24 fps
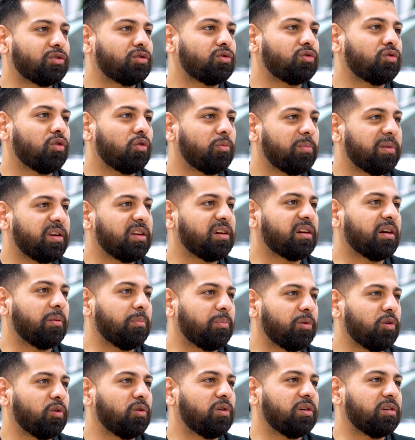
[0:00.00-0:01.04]
There's so many
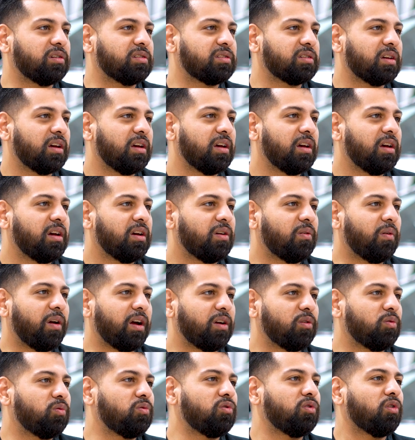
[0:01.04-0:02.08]
computers,
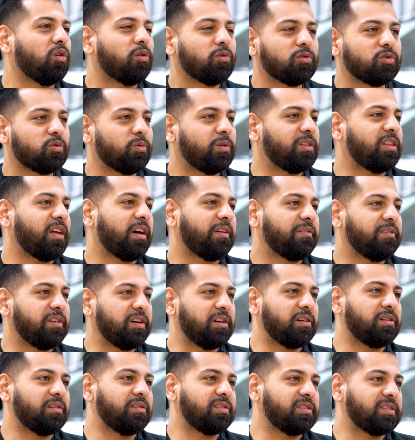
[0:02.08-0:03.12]
right? Who knows when that
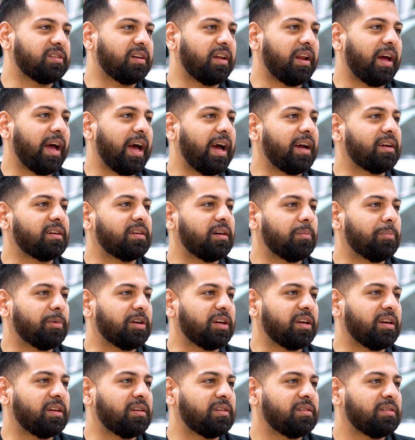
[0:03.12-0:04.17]
vehicle is going to act
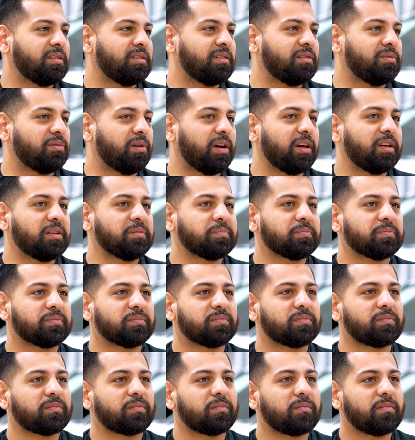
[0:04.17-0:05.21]
up again, right?
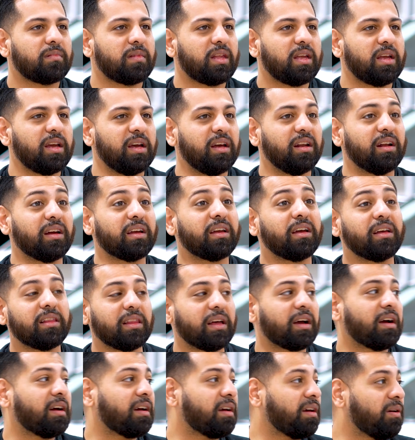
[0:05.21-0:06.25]
And
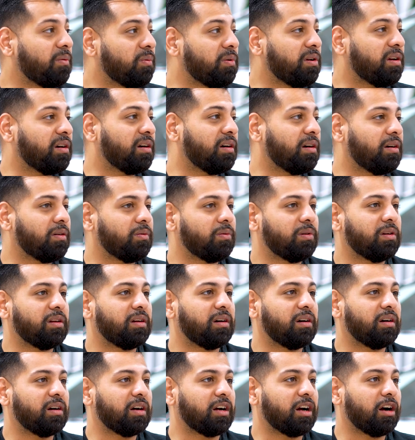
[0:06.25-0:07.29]
again with
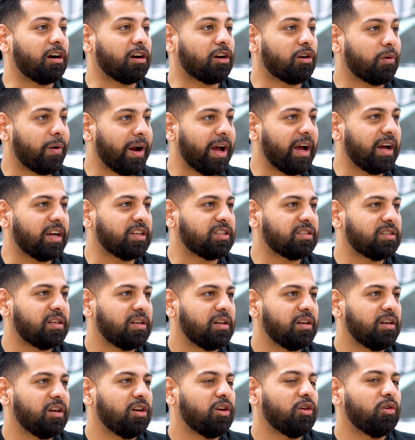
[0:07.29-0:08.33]
a
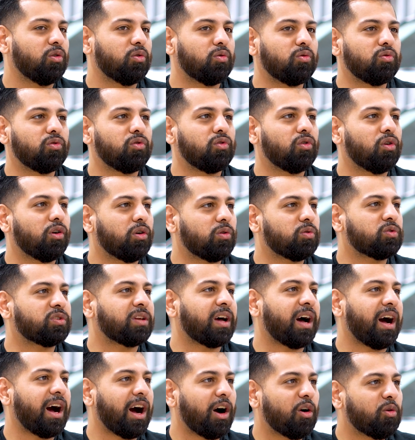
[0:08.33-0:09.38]
crash, who
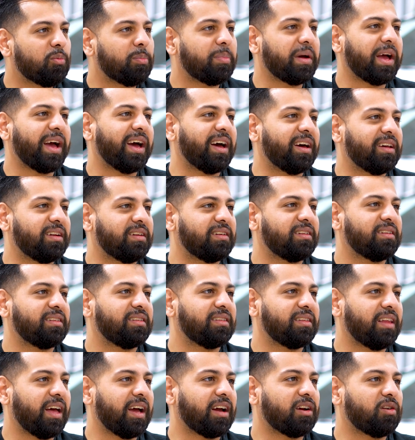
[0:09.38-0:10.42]
knows how bad
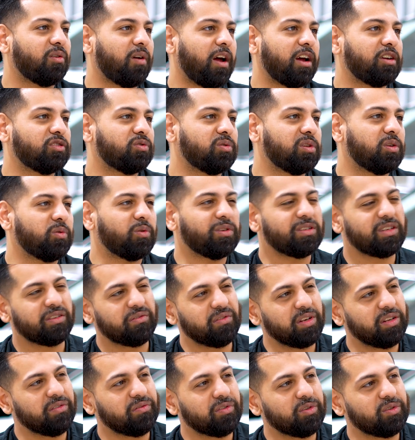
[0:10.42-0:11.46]
that crash really was?
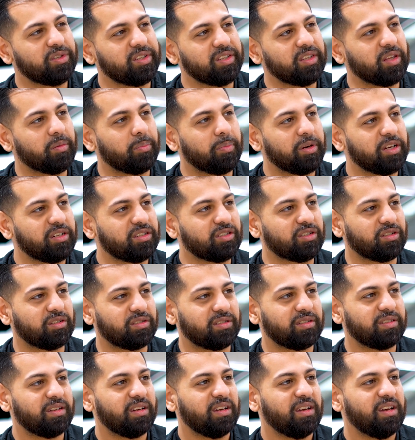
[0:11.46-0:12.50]
Even if you see the
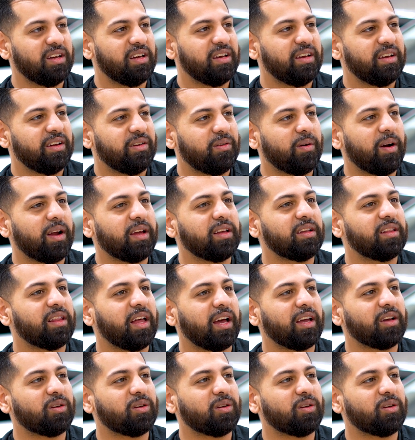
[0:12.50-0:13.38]
pictures, right?